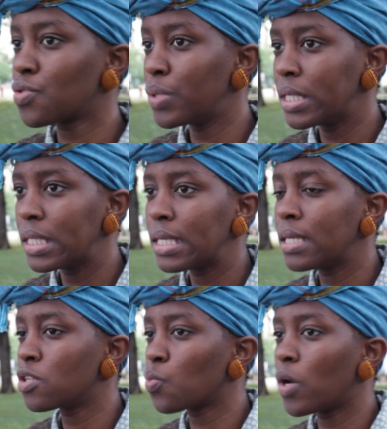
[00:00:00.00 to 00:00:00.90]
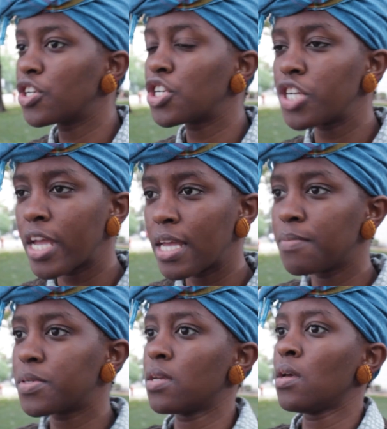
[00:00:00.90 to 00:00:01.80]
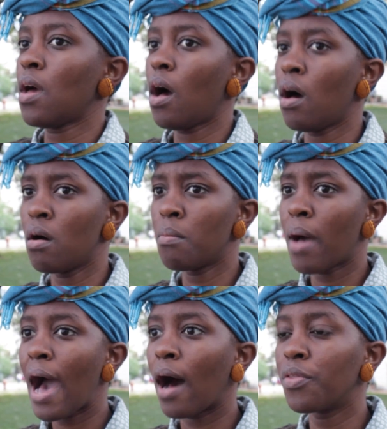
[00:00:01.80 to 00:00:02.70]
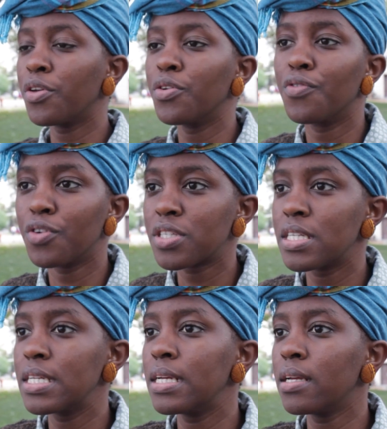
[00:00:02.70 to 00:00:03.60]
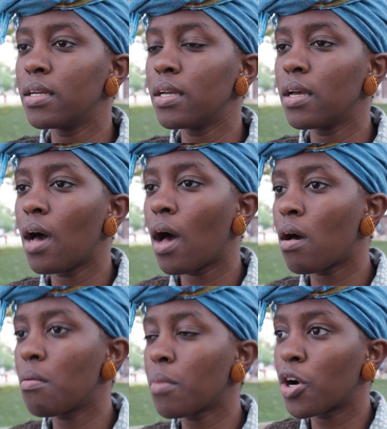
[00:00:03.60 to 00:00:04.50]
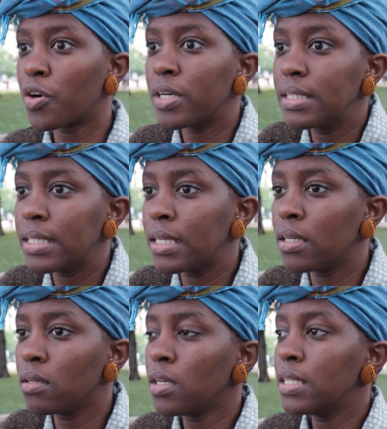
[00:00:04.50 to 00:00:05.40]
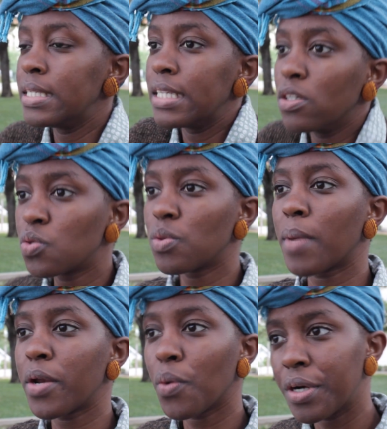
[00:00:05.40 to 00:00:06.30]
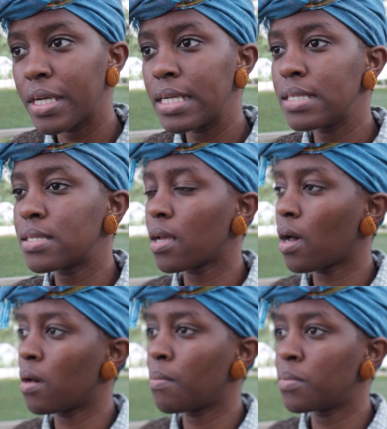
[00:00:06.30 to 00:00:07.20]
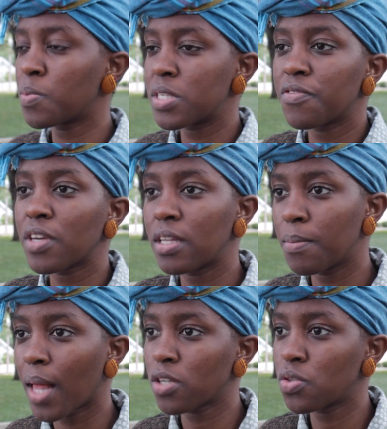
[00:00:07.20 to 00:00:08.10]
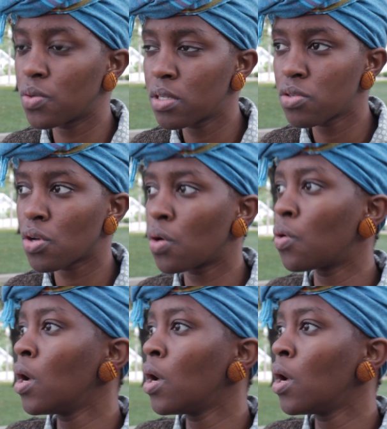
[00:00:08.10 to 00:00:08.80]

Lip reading: really is what shaped how the university currently deals with minorities, specifically Black students. So